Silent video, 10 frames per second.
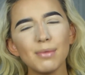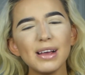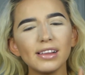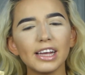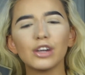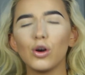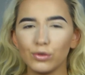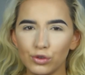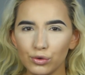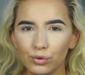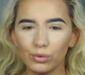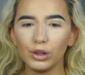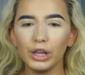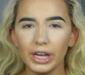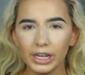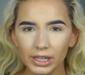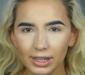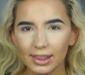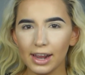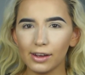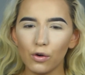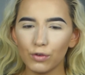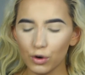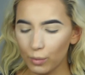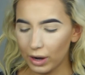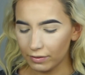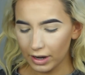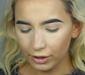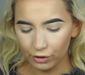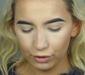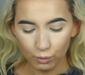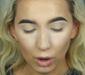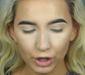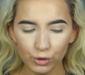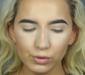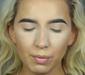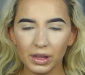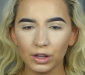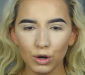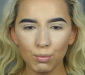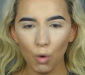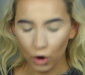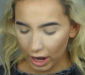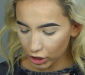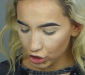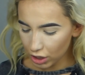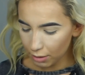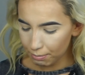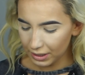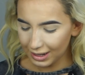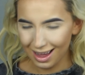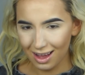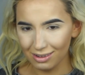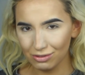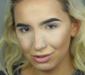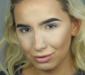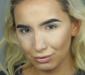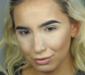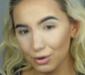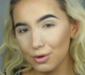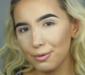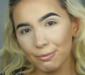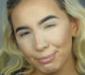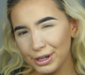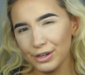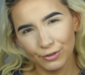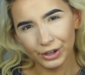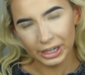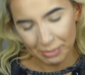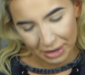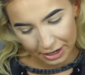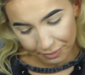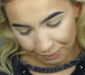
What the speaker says: like go-to look that I go for whenever I want to do something a little more extra but not be fully committed.